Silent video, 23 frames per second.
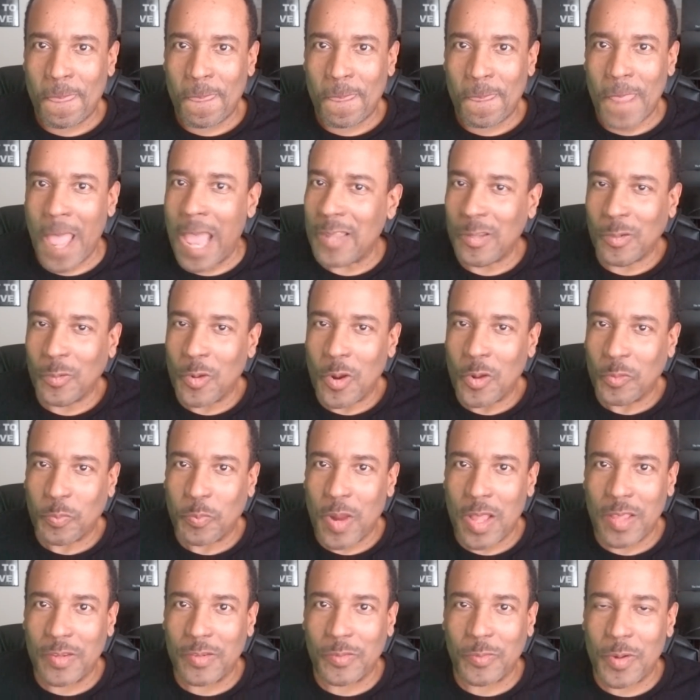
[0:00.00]
That's who those
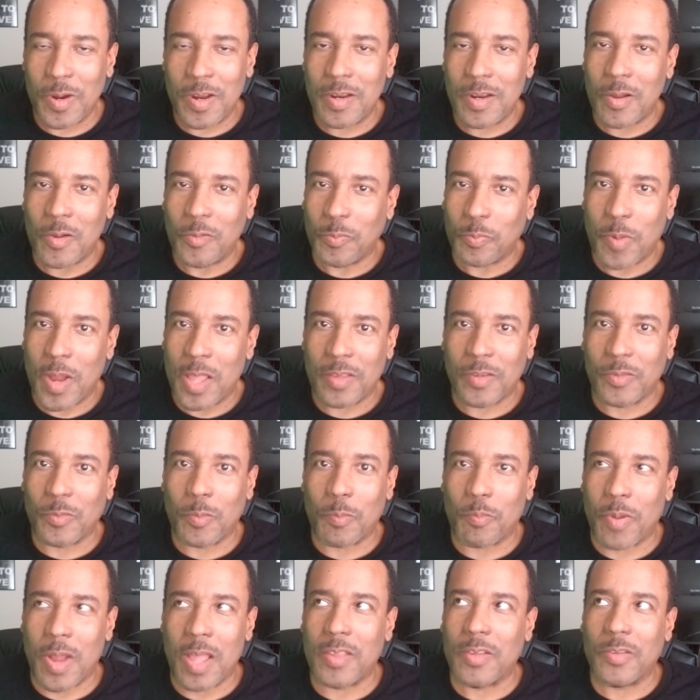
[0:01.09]
brothers were. Those brothers were
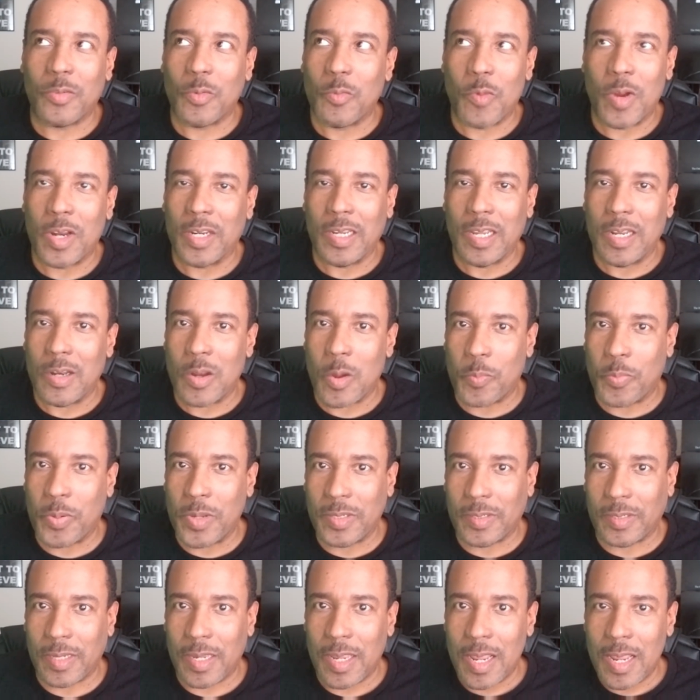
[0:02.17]
brothers who wasn't getting no
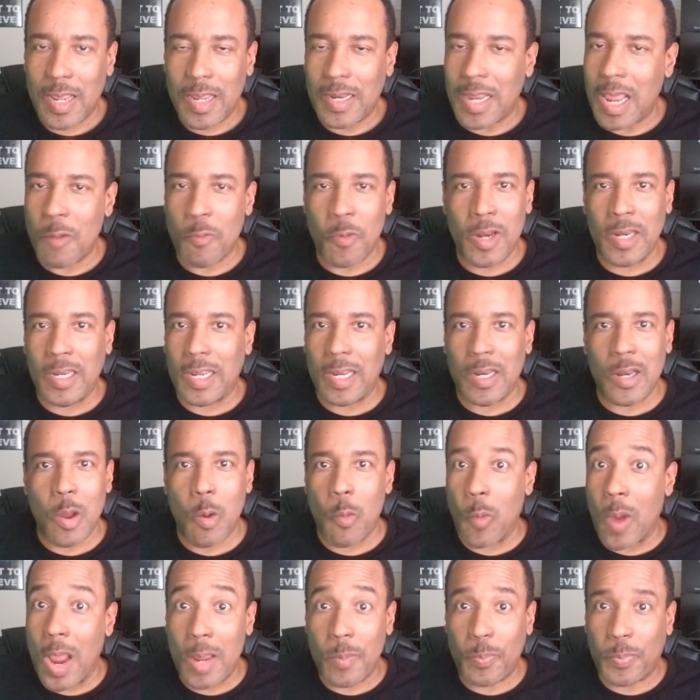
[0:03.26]
pussy. They wasn't getting no
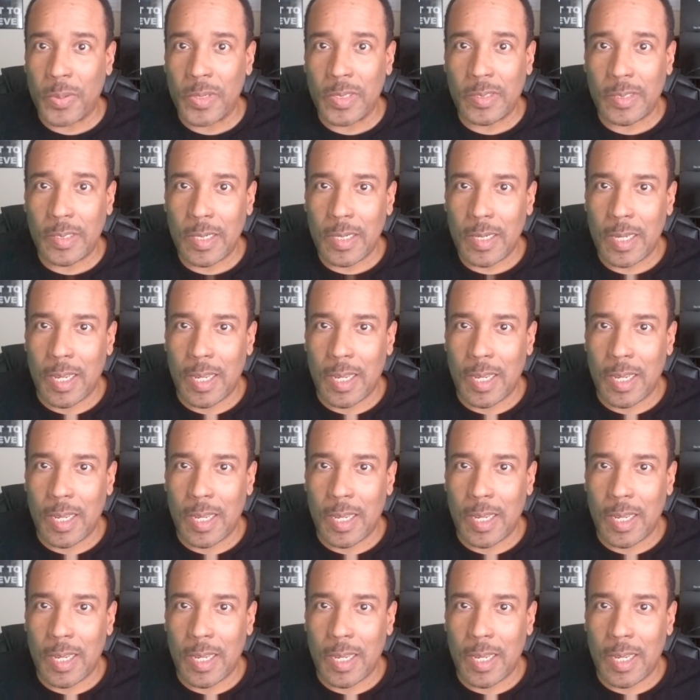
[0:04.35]
white pussy.